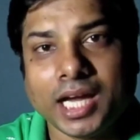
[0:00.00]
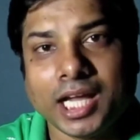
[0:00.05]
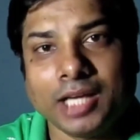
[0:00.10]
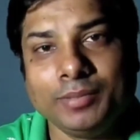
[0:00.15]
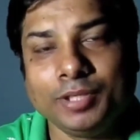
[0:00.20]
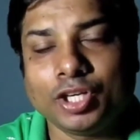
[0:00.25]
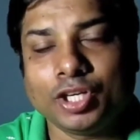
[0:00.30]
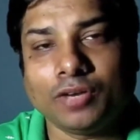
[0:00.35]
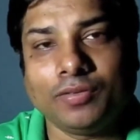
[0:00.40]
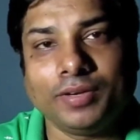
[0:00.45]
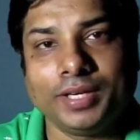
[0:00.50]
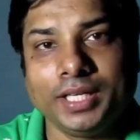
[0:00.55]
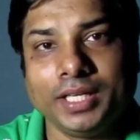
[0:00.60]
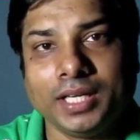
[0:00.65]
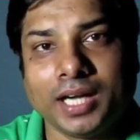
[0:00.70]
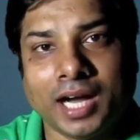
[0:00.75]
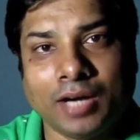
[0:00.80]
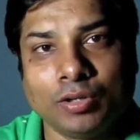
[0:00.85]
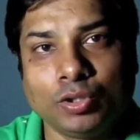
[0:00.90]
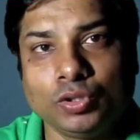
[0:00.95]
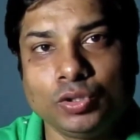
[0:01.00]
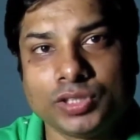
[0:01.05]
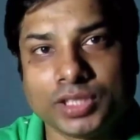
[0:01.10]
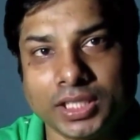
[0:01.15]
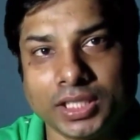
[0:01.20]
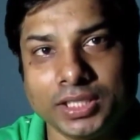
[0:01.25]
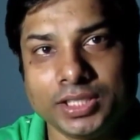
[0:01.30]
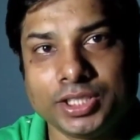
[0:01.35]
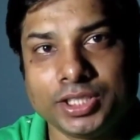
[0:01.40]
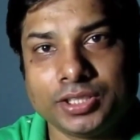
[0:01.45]
I'll be covering how to
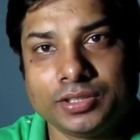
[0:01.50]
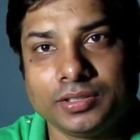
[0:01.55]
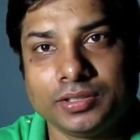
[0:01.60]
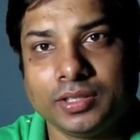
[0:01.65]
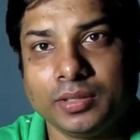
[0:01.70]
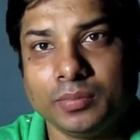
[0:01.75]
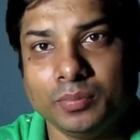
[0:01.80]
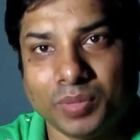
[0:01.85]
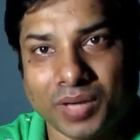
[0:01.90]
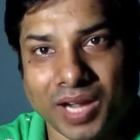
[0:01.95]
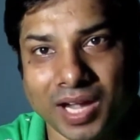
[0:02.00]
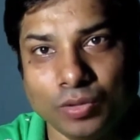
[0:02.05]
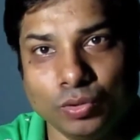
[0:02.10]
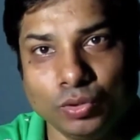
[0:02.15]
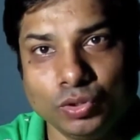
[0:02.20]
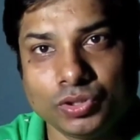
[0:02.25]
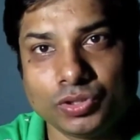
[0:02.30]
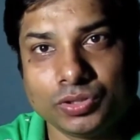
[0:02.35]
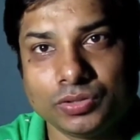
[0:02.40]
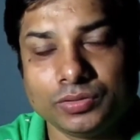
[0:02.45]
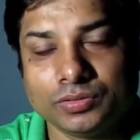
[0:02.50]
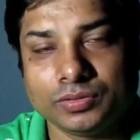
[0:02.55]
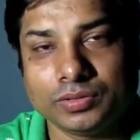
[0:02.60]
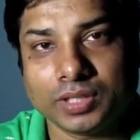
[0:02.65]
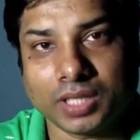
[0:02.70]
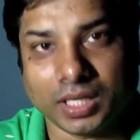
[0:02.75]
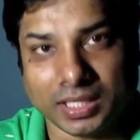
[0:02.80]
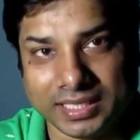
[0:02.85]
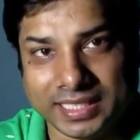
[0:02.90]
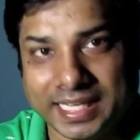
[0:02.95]
search, browse,
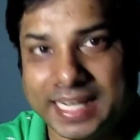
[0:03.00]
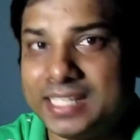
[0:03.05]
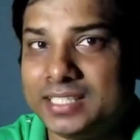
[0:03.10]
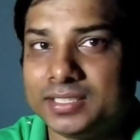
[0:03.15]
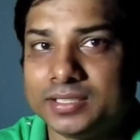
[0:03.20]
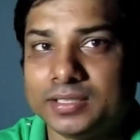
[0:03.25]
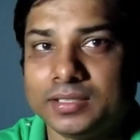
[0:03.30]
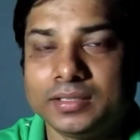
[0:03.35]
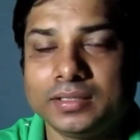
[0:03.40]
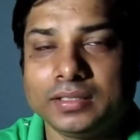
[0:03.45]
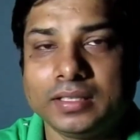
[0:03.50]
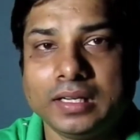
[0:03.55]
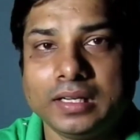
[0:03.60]
contents,